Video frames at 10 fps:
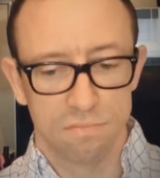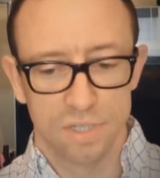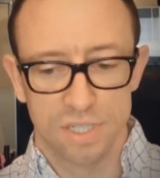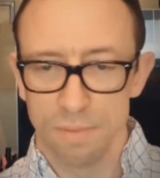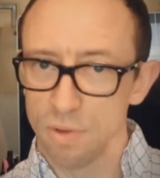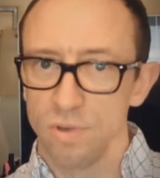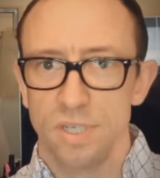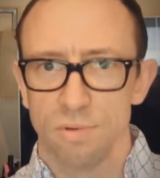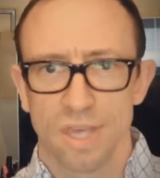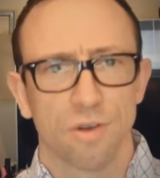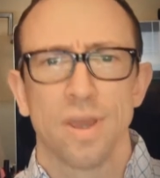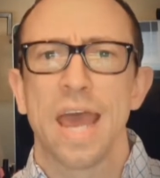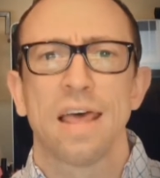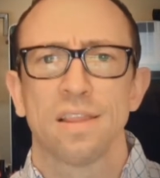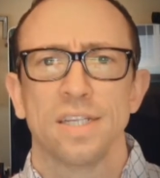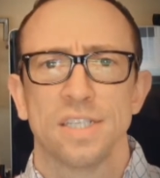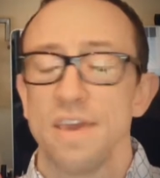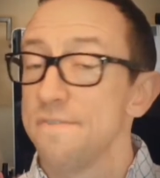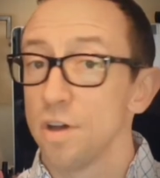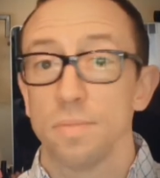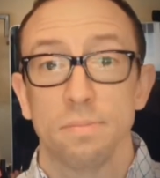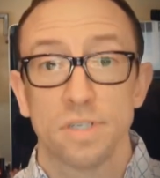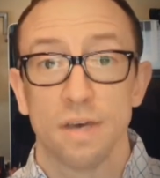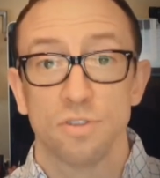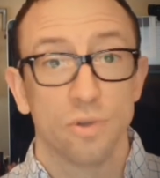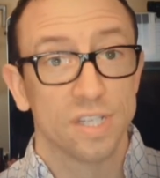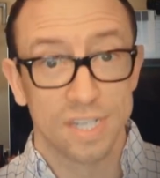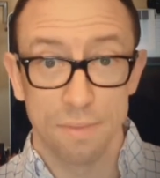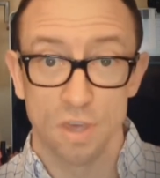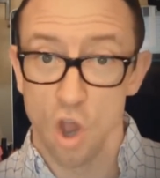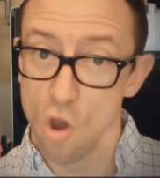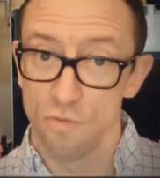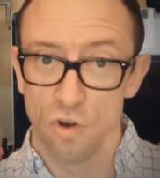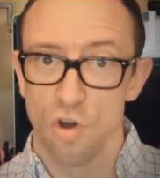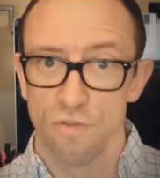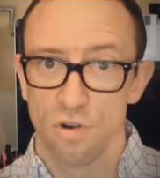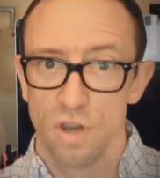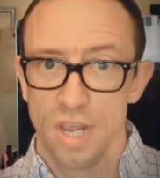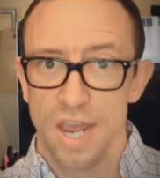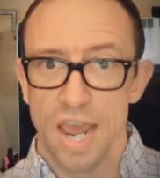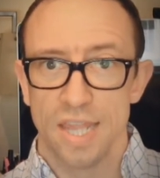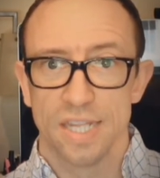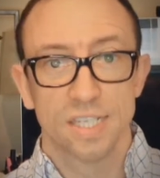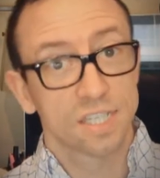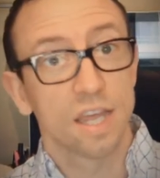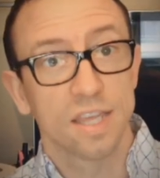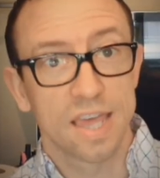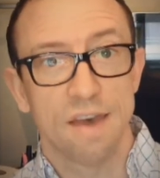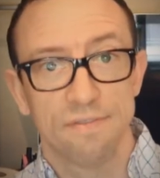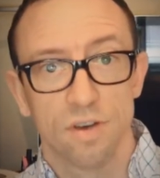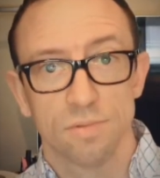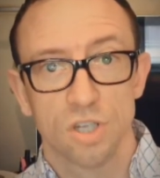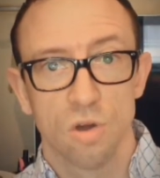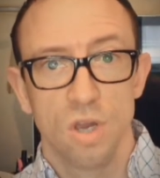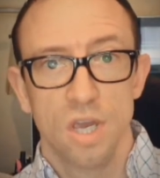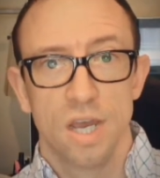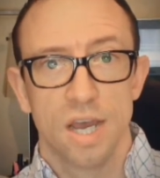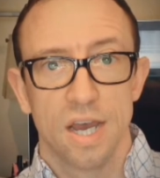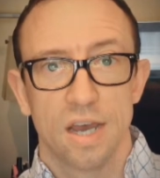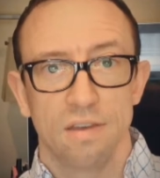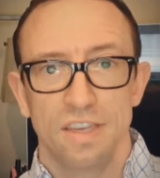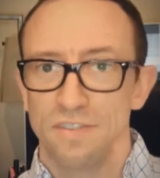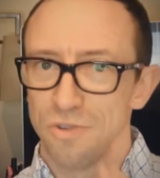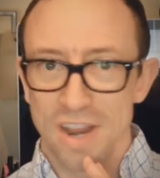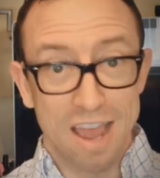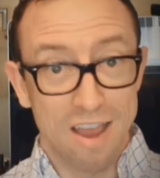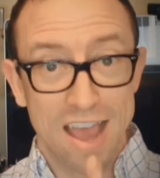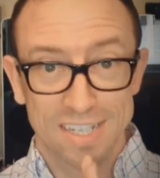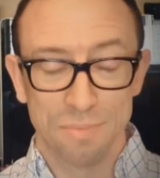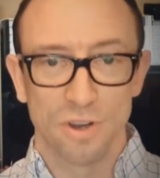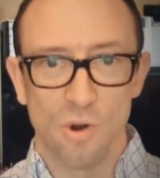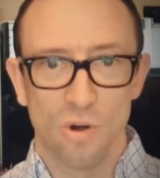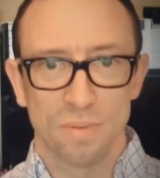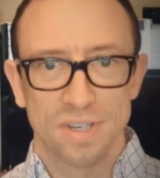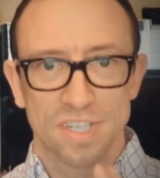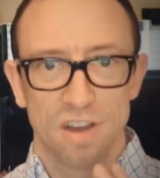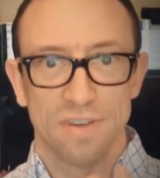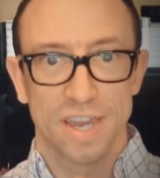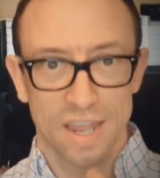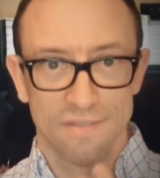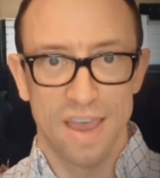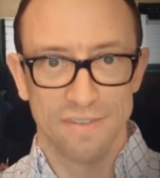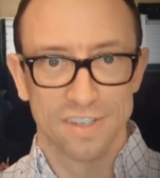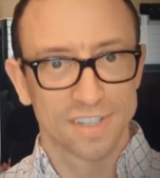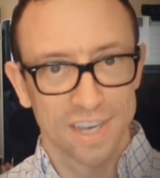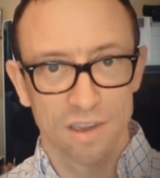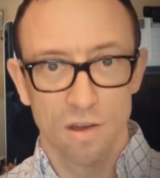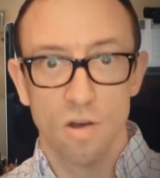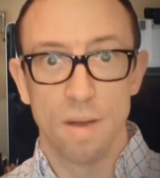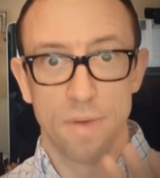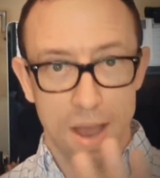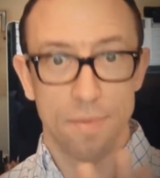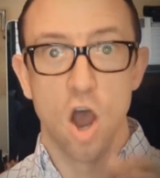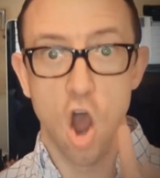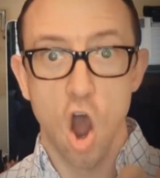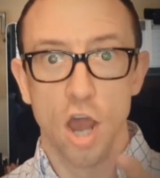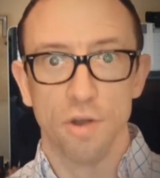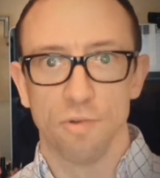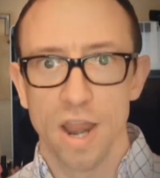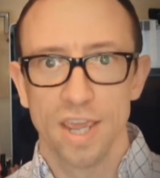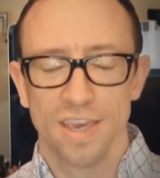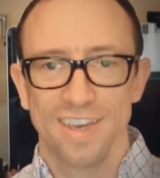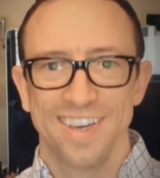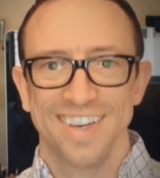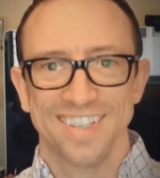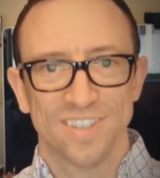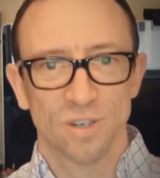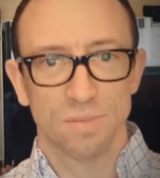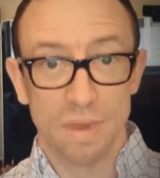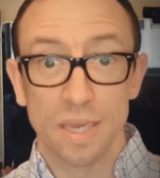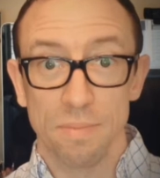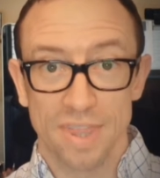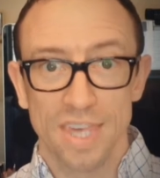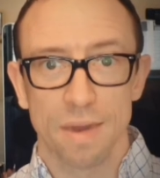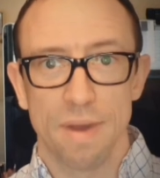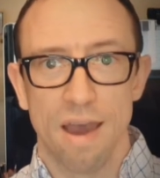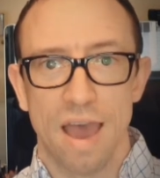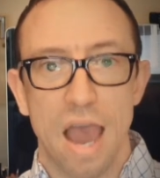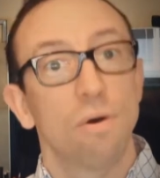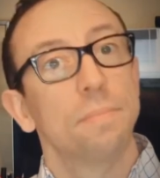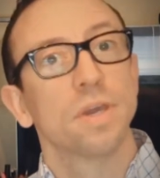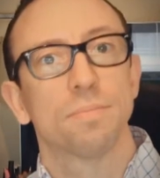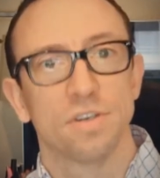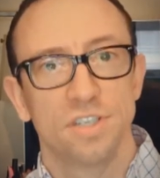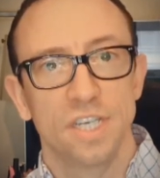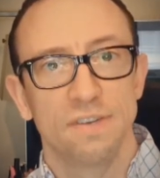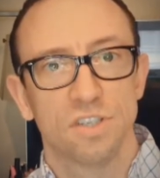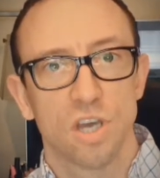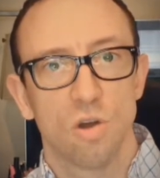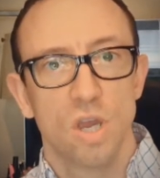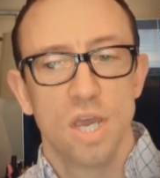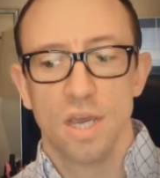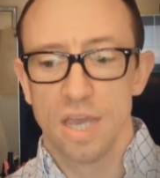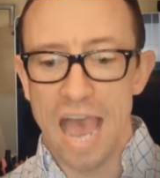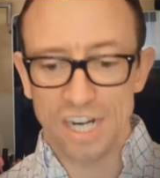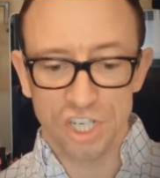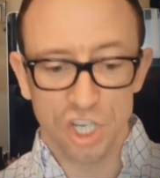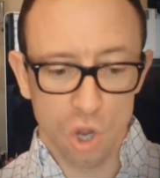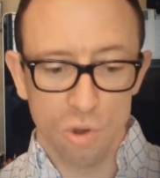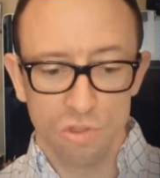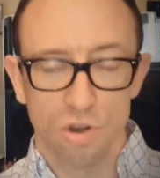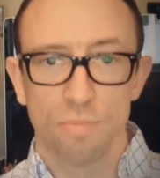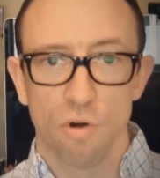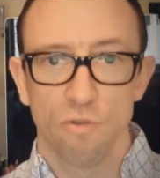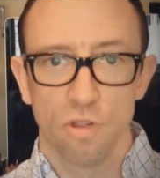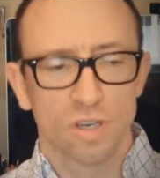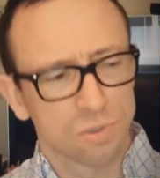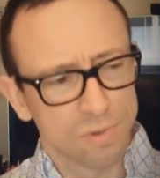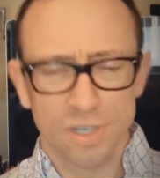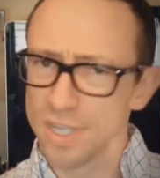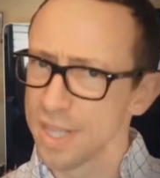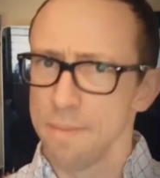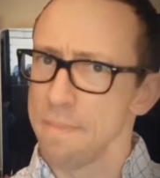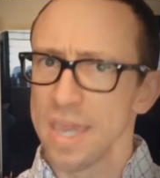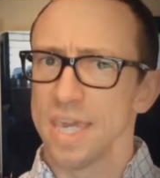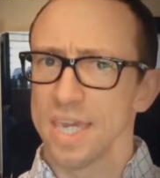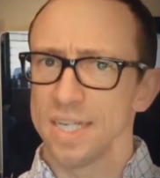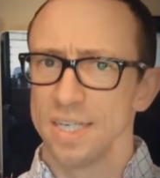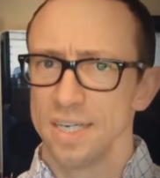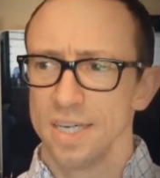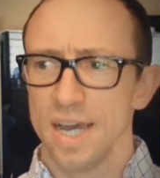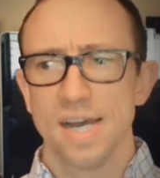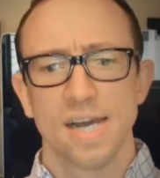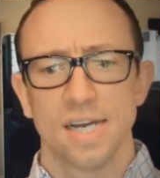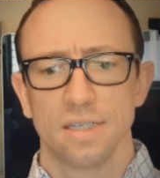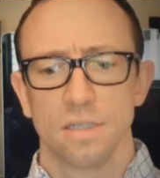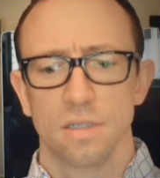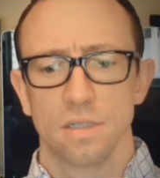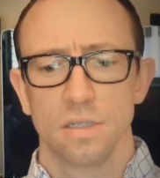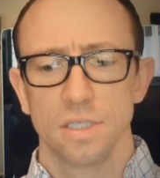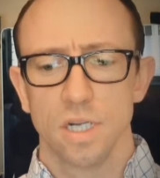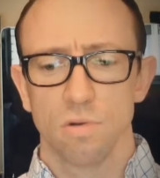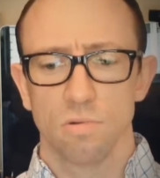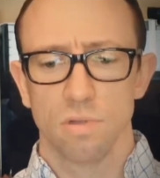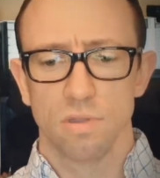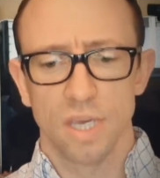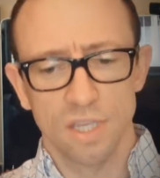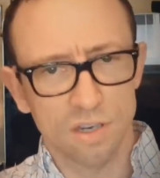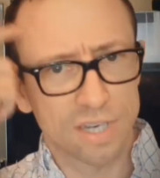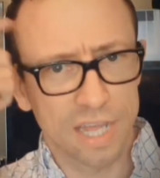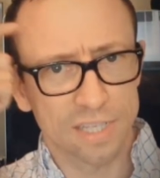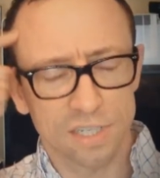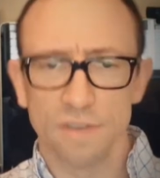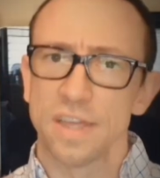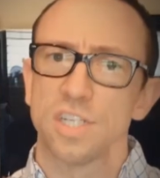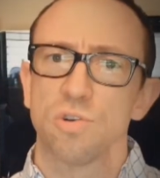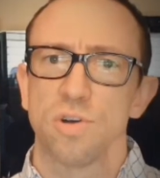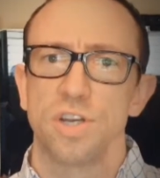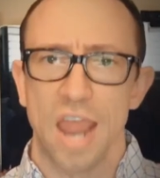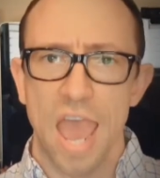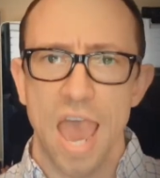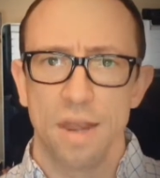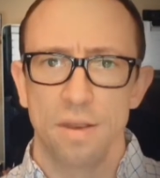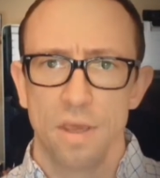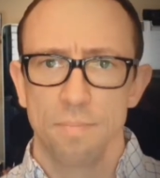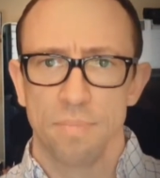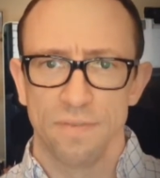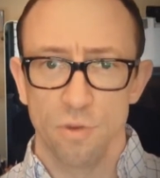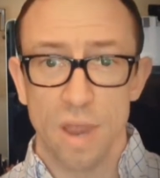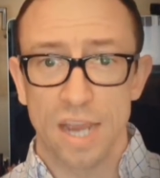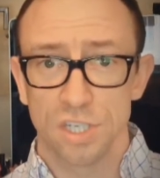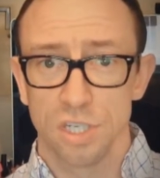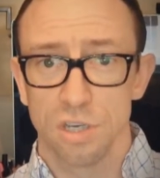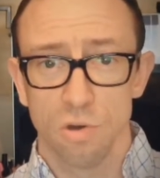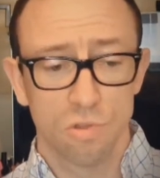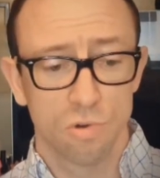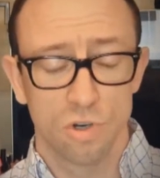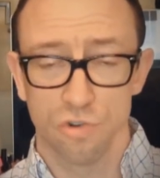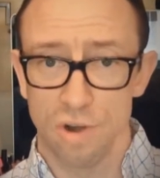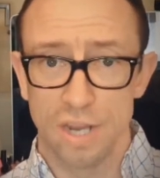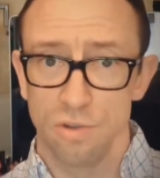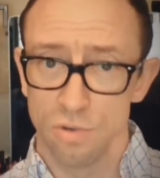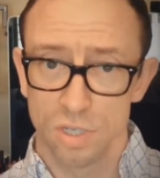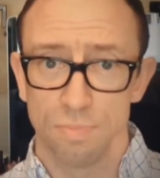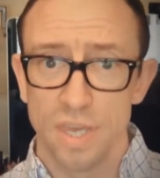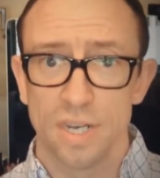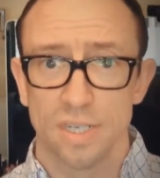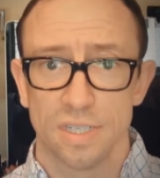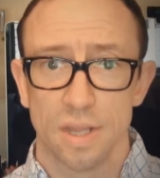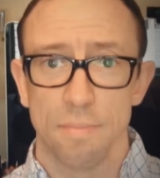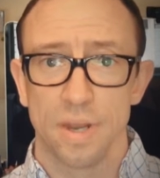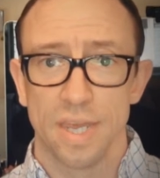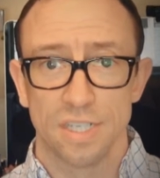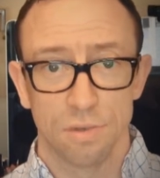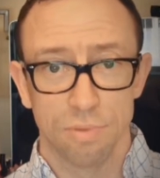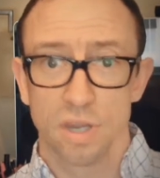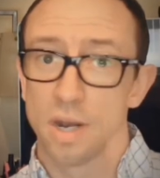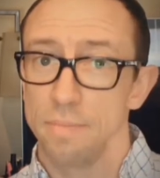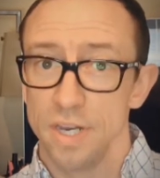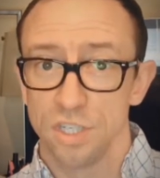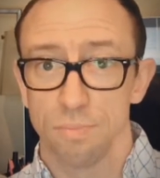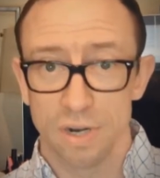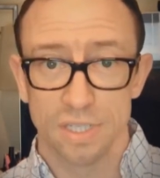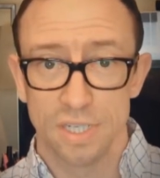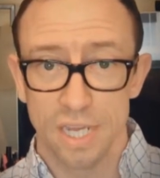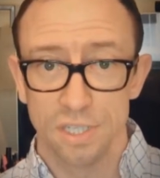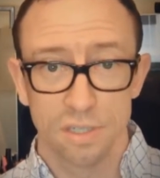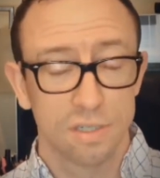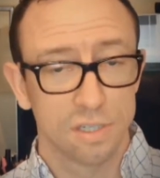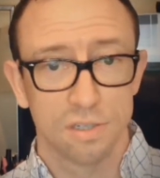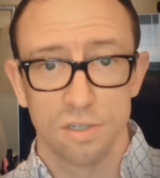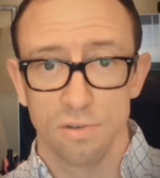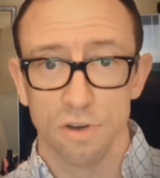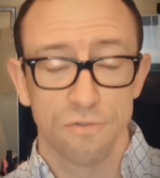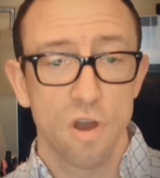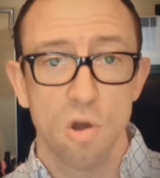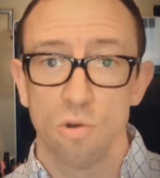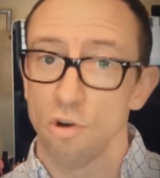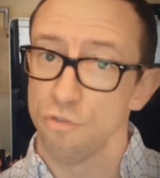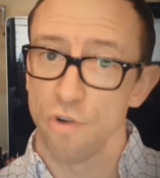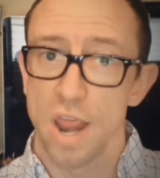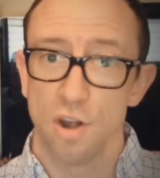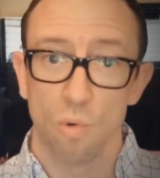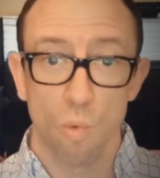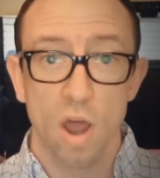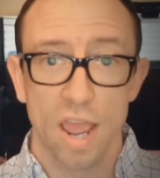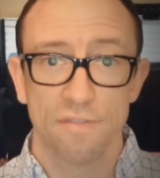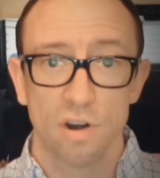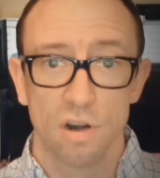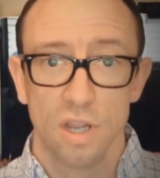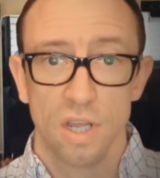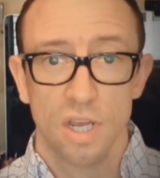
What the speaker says: it's something we see with like great athletes. They film themselves doing the same thing over and over and then study that film. So even right now, as I'm recording myself, I kind of have this like, oh, I'm on, right? And so it's making me think about how I'm being perceived. So actually going through your portfolio, because when you're sitting there making it, you're telling yourself that story in your head. But if you actually go through and try to explain it to somebody as you're putting on a miniature presentation, just to your phone or a friend or whatever,